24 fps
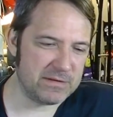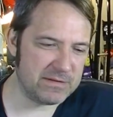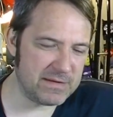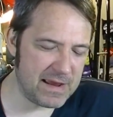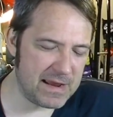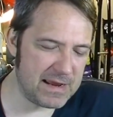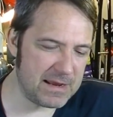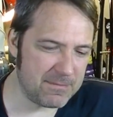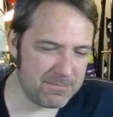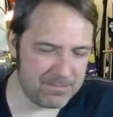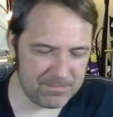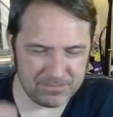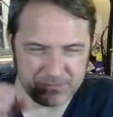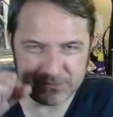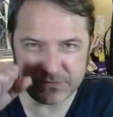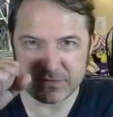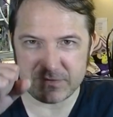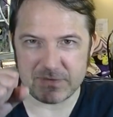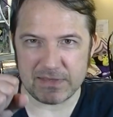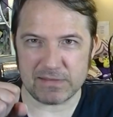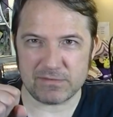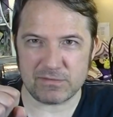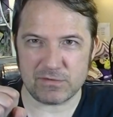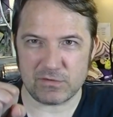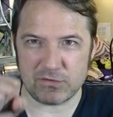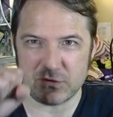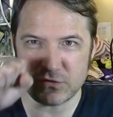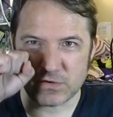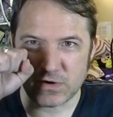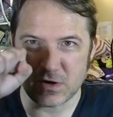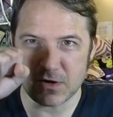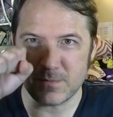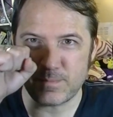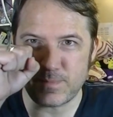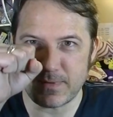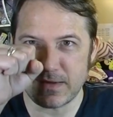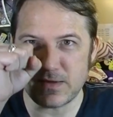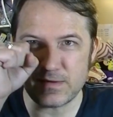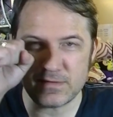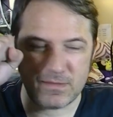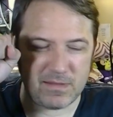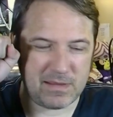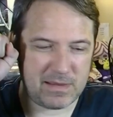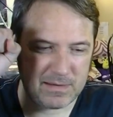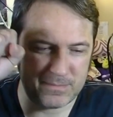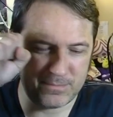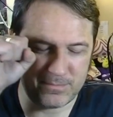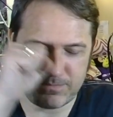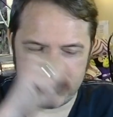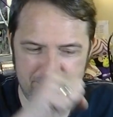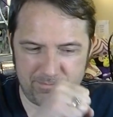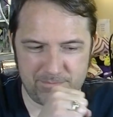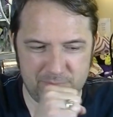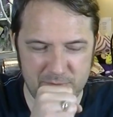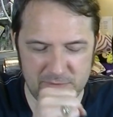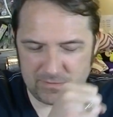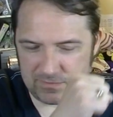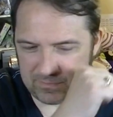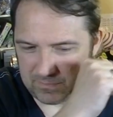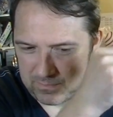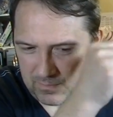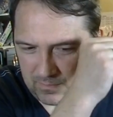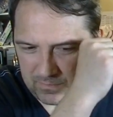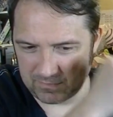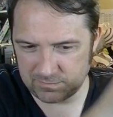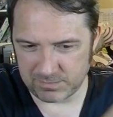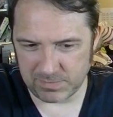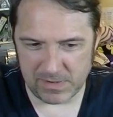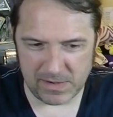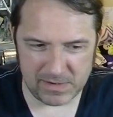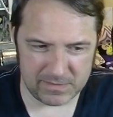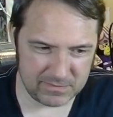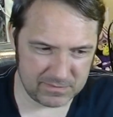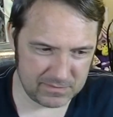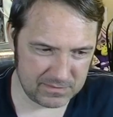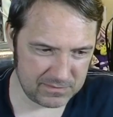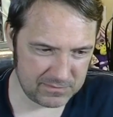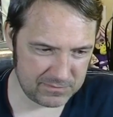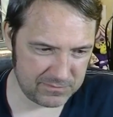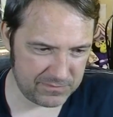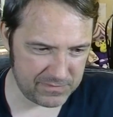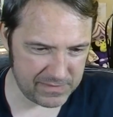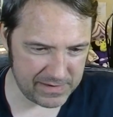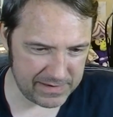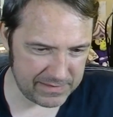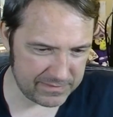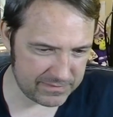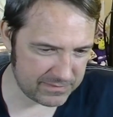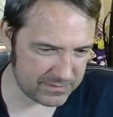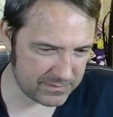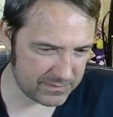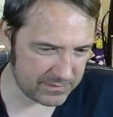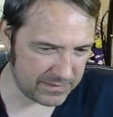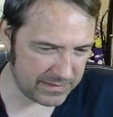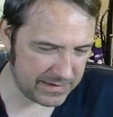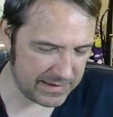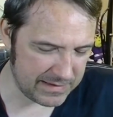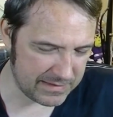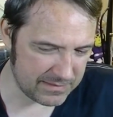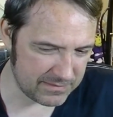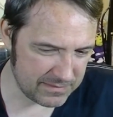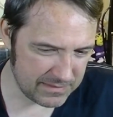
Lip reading: day and gets a Sharpie and like puts little spots on his face so that he